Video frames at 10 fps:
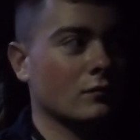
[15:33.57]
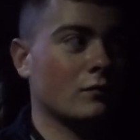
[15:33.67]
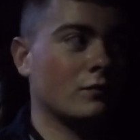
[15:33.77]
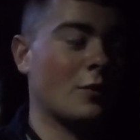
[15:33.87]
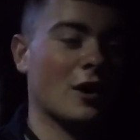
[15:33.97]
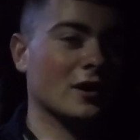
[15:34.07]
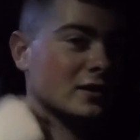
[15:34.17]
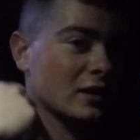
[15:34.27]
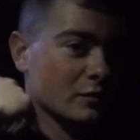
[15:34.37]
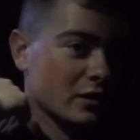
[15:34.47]
probably
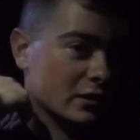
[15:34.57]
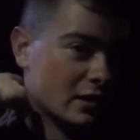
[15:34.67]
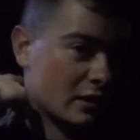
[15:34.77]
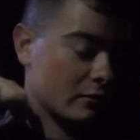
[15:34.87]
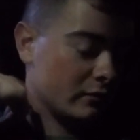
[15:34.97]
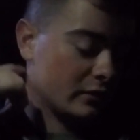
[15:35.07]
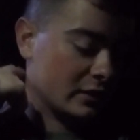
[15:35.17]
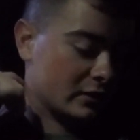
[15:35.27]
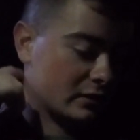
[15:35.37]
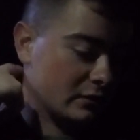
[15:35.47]
6 months now.
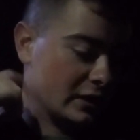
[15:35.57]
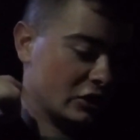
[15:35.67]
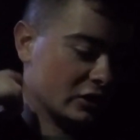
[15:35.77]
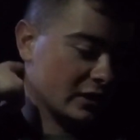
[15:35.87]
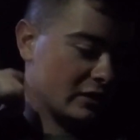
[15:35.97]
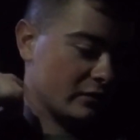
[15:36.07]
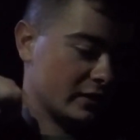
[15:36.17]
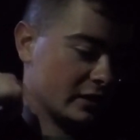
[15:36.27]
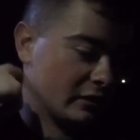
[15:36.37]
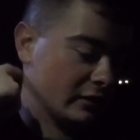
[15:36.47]
It's just getting
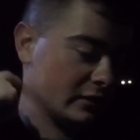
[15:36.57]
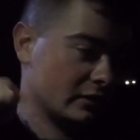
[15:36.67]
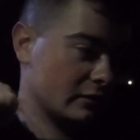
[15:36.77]
ridiculous.